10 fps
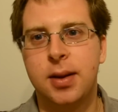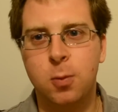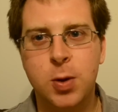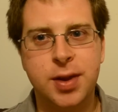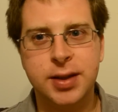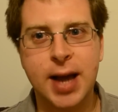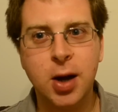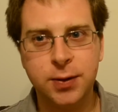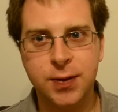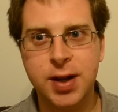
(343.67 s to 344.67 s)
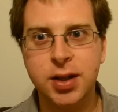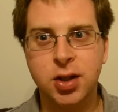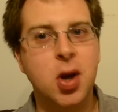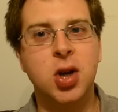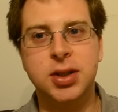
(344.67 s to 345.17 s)
With his outfit,
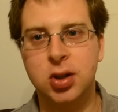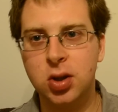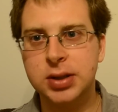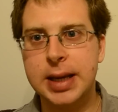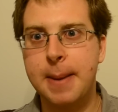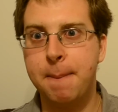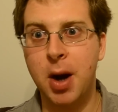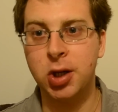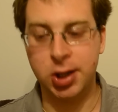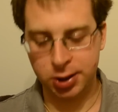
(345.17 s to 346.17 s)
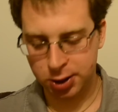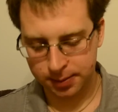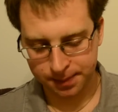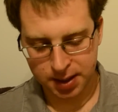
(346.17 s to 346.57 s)
because it looks like bondage.